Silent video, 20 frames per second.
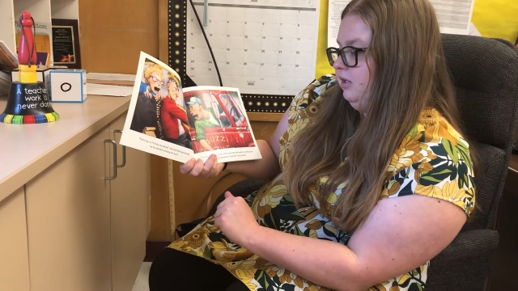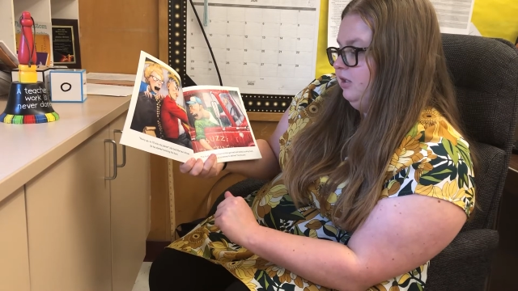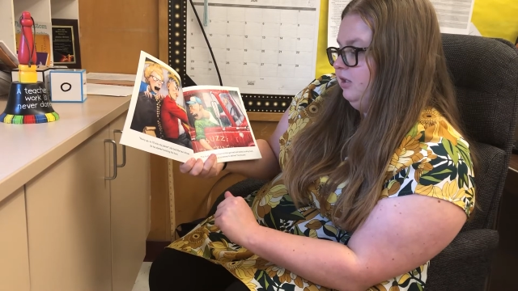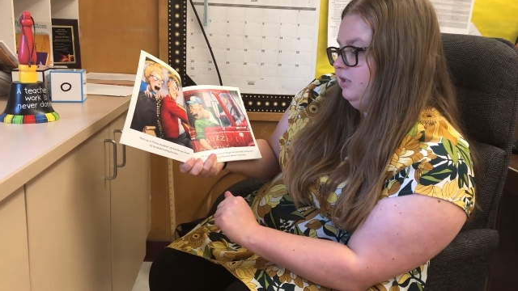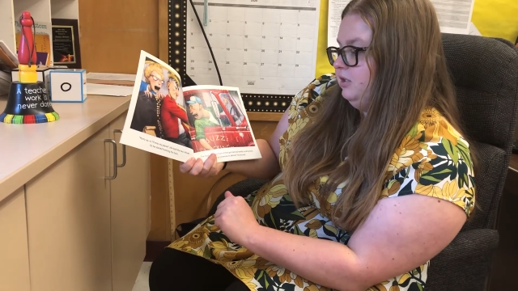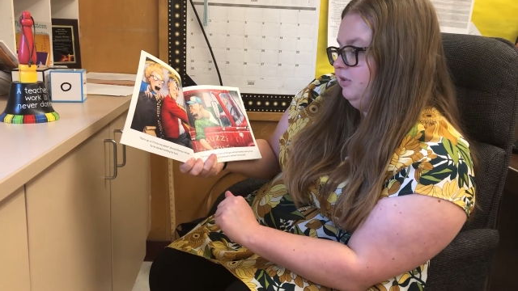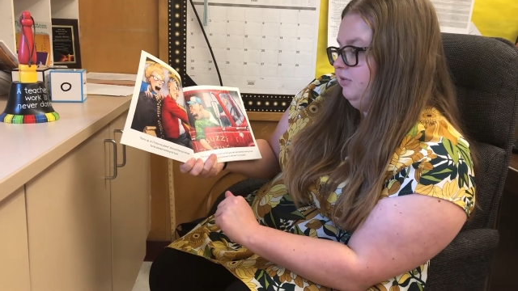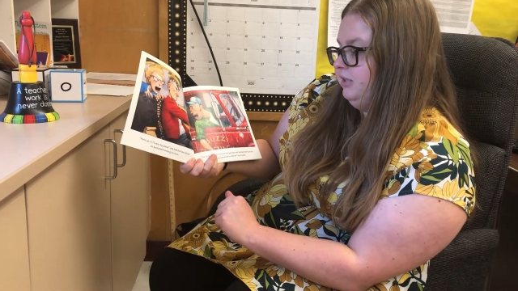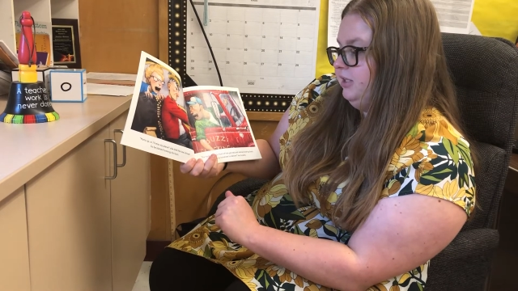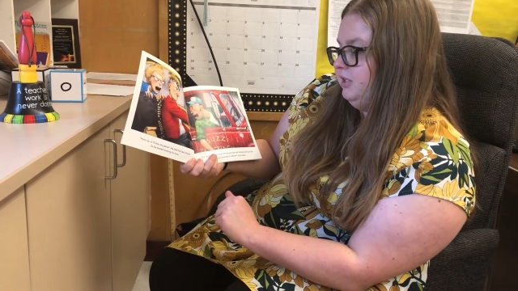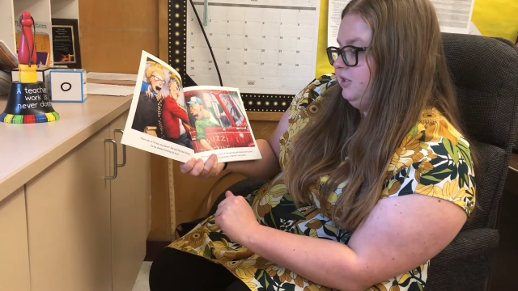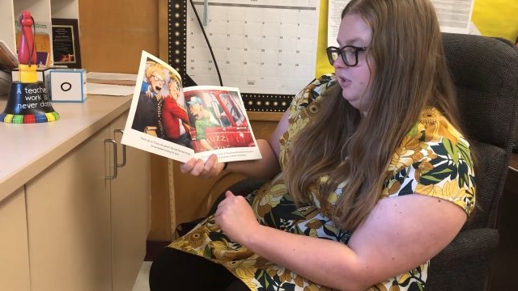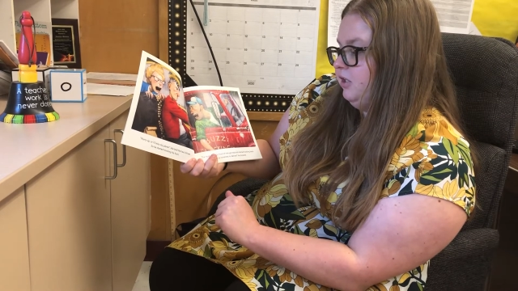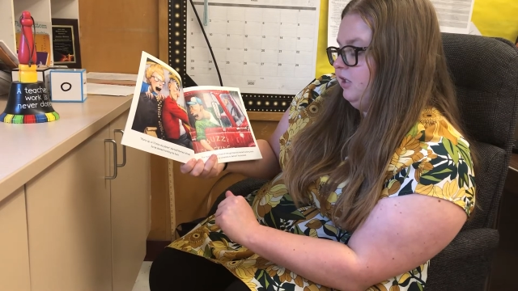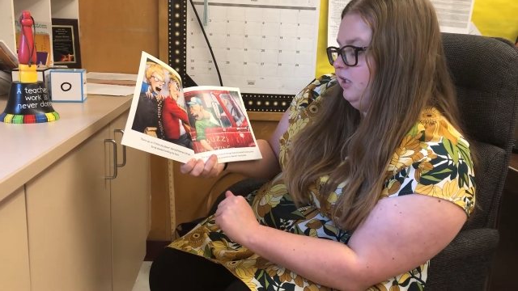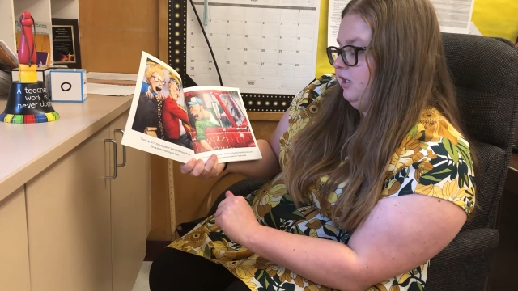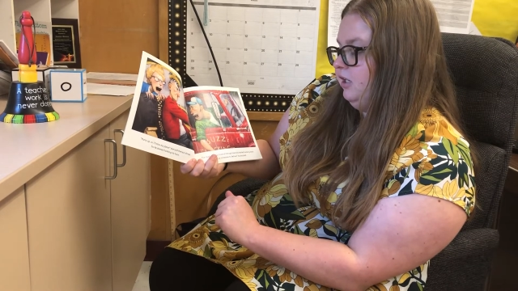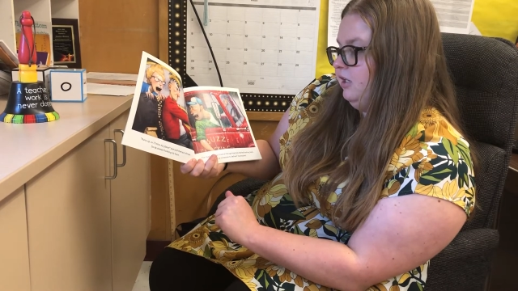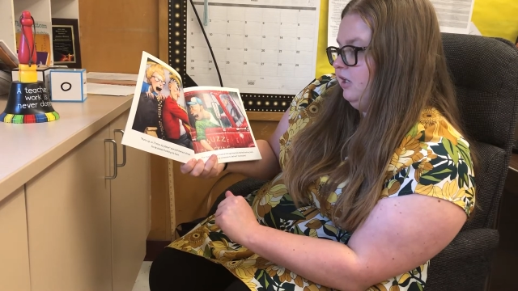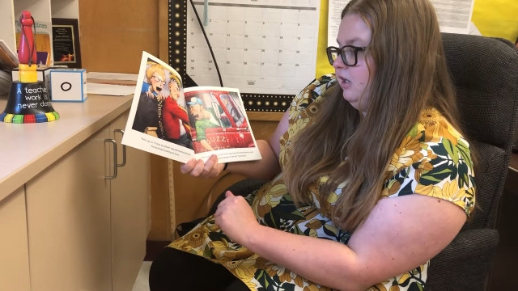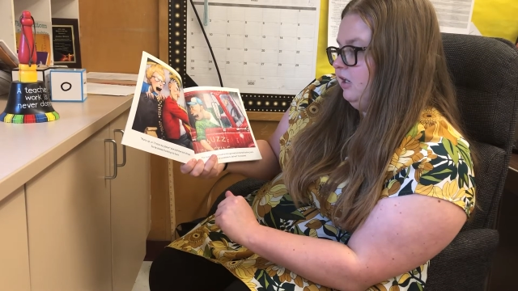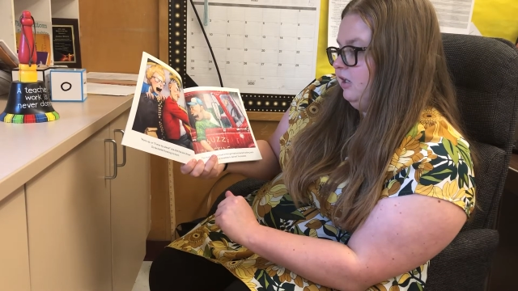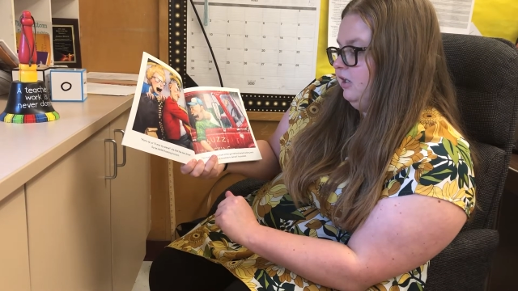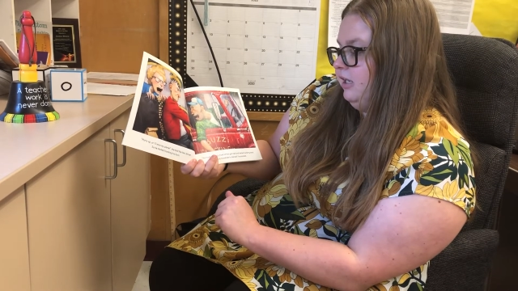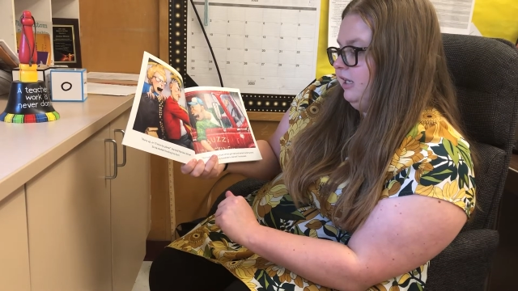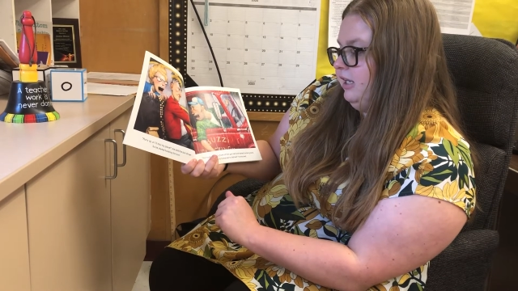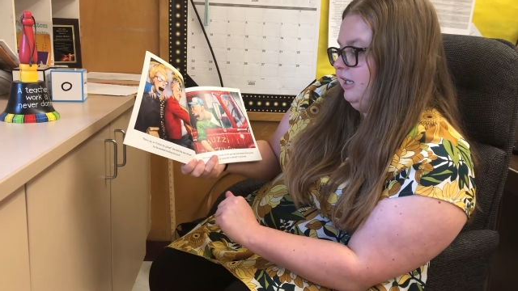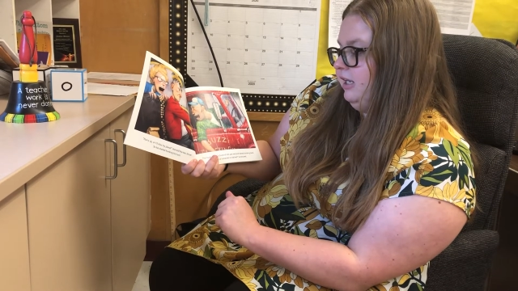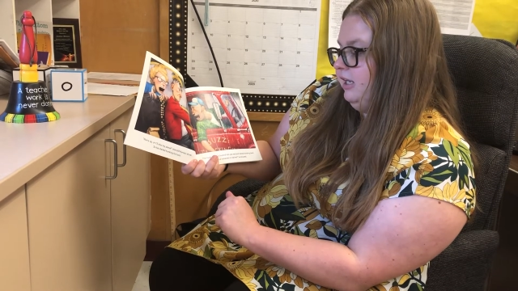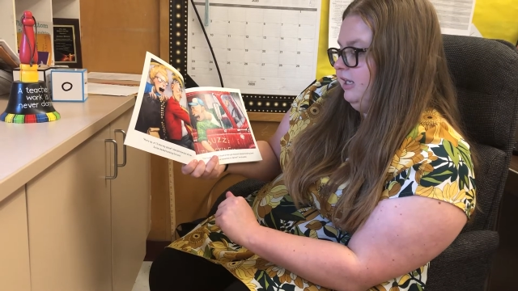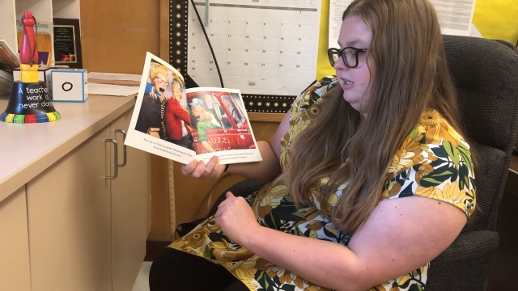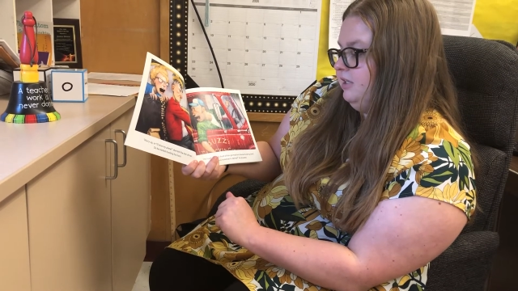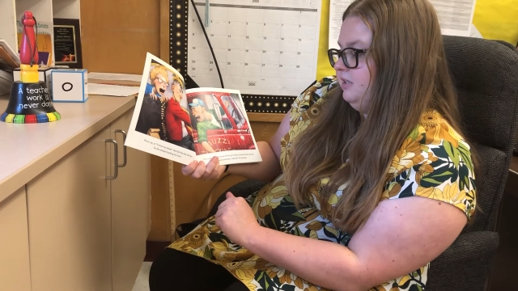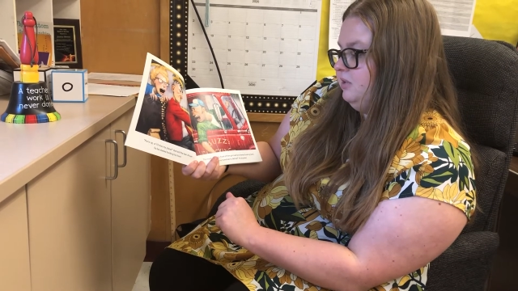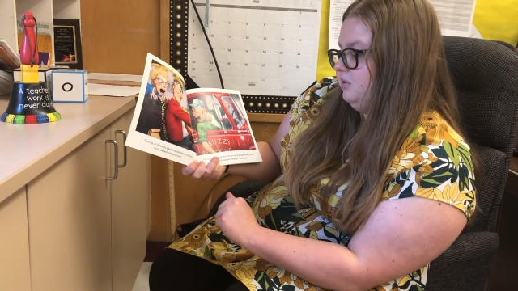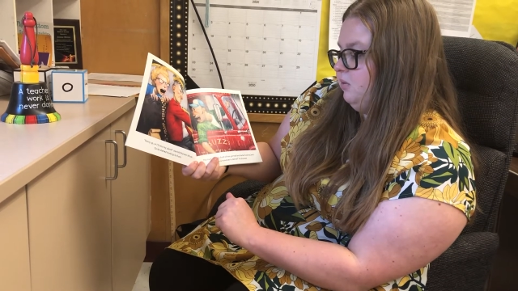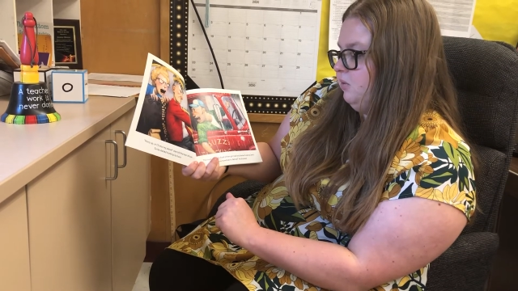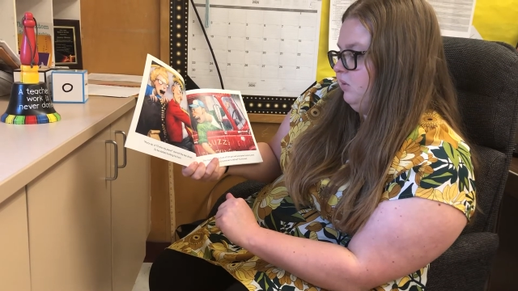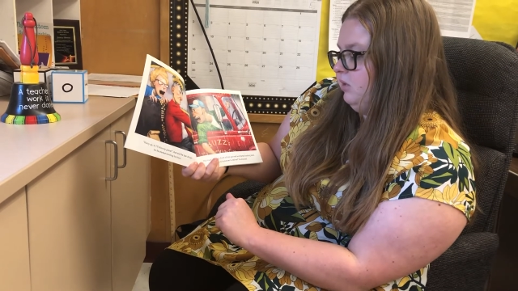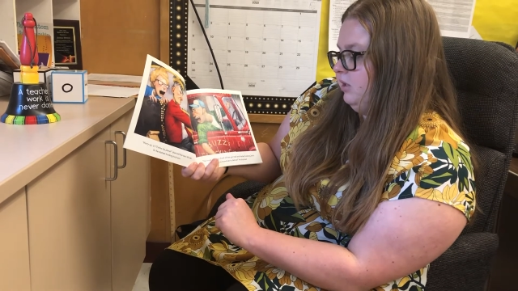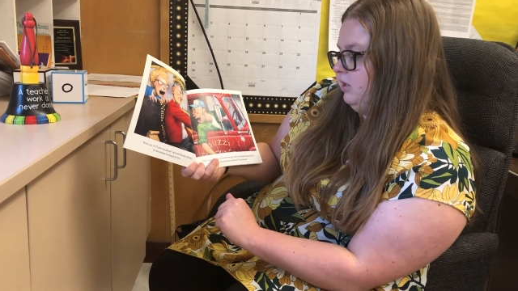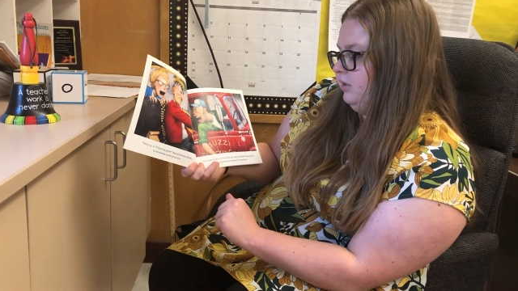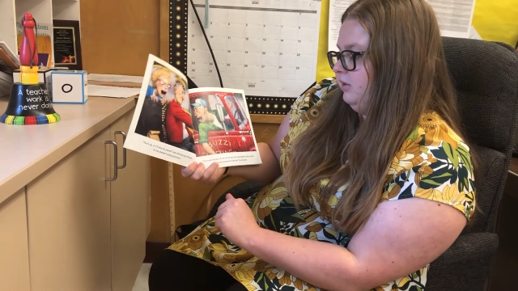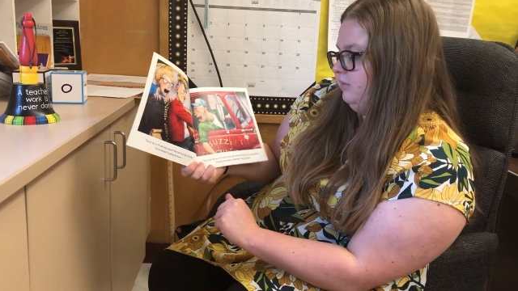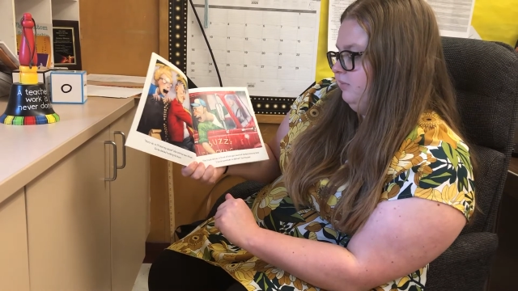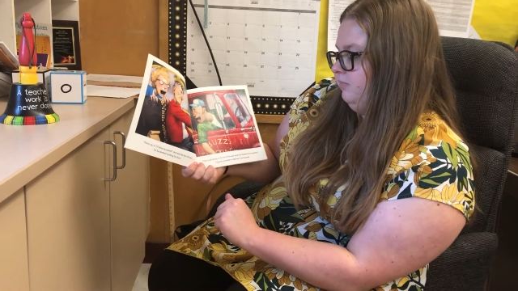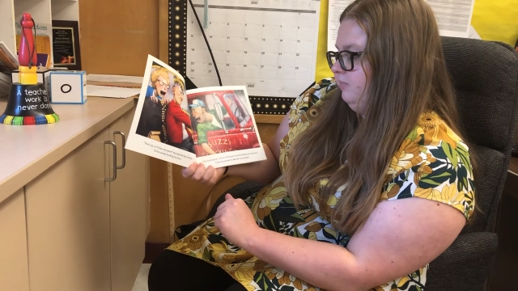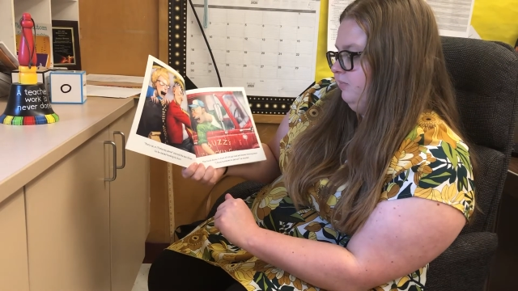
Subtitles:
So he started honking his horn.